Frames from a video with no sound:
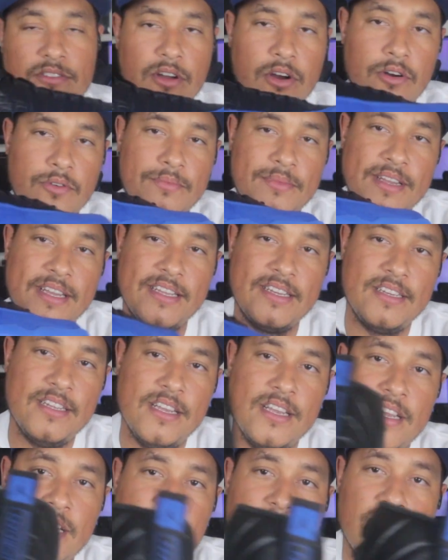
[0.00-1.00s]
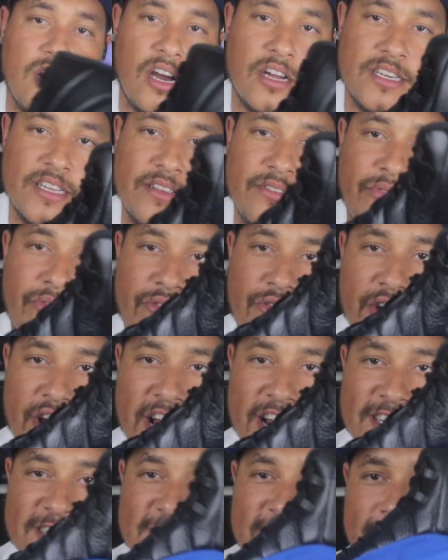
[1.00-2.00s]
dope, man. Are these
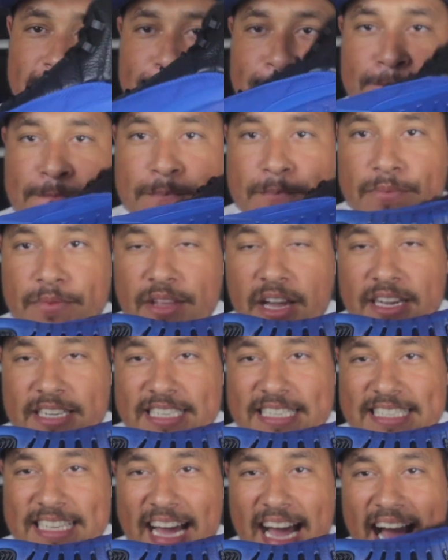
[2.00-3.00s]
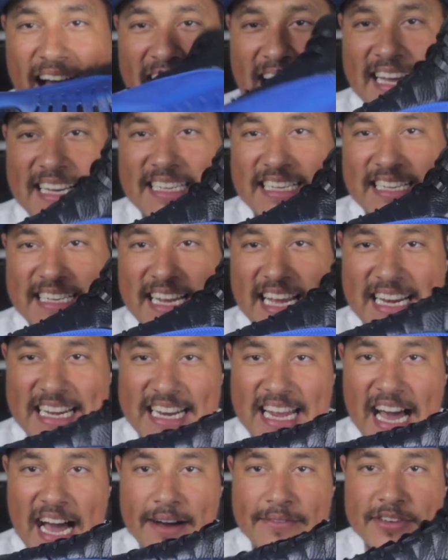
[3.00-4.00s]
fresh? Are these hot like
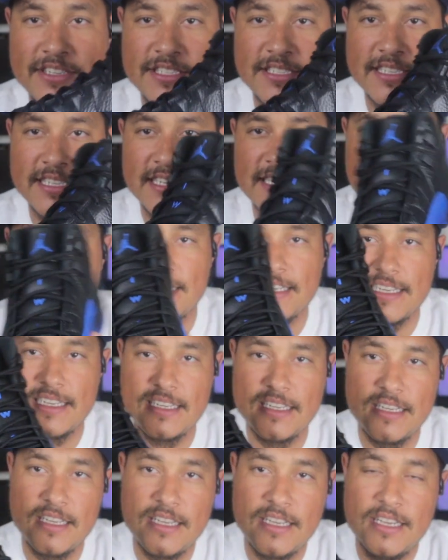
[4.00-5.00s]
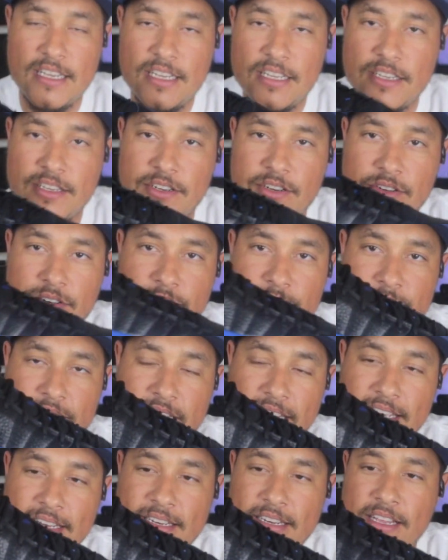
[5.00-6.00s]
lavas? You know what I'm
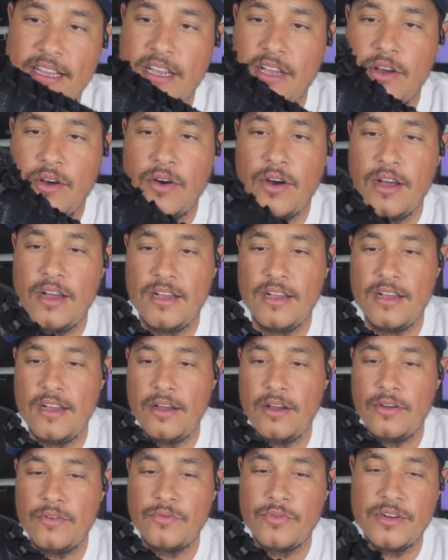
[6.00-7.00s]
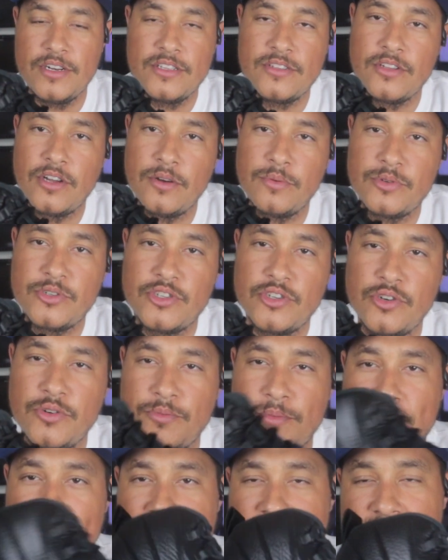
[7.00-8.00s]
saying? Really dope
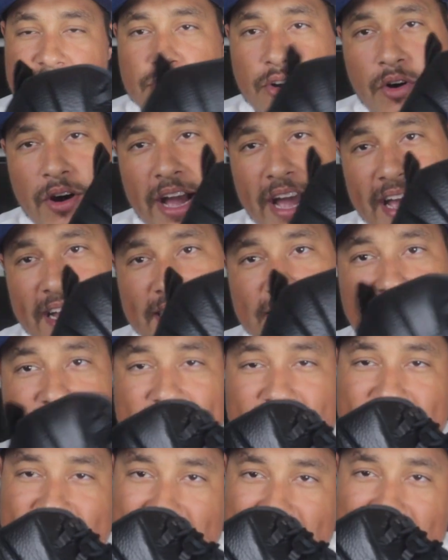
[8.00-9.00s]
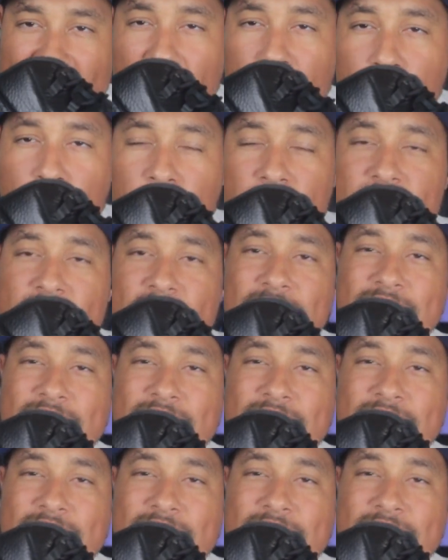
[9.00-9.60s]
shoe, man. Let's go ahead, check out what's